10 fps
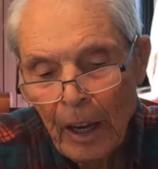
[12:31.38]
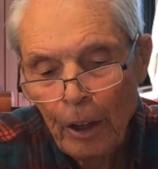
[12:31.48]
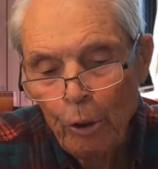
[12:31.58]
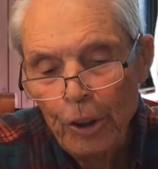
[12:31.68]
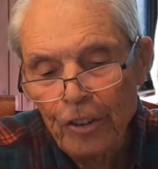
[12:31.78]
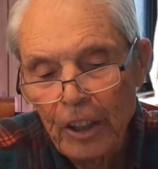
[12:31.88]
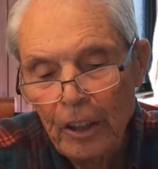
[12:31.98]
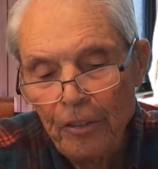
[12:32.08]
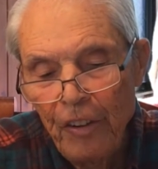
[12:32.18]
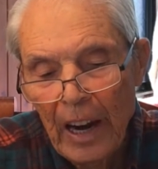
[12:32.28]

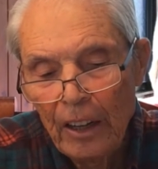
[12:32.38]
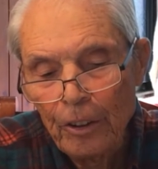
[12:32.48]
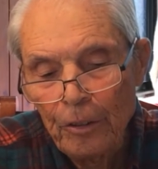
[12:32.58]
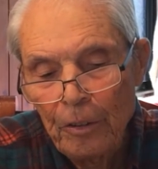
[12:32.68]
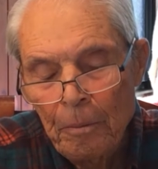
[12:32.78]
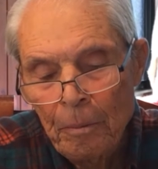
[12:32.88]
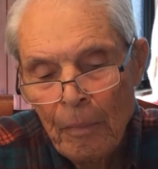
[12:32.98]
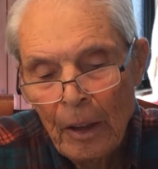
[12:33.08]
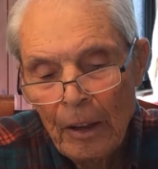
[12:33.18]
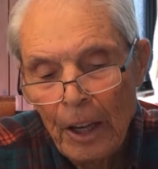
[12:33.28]
increasing the fact of
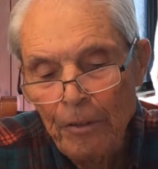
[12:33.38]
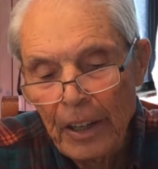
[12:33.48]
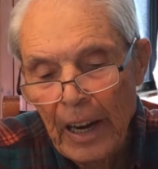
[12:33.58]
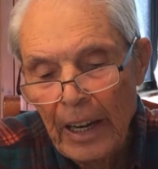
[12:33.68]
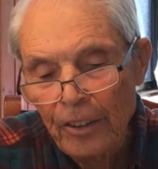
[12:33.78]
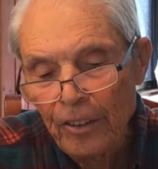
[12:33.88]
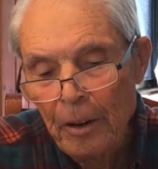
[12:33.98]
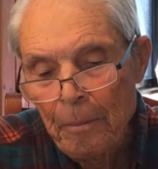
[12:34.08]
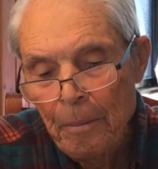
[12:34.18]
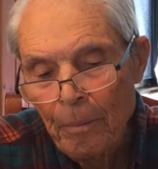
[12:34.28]
liver cancer,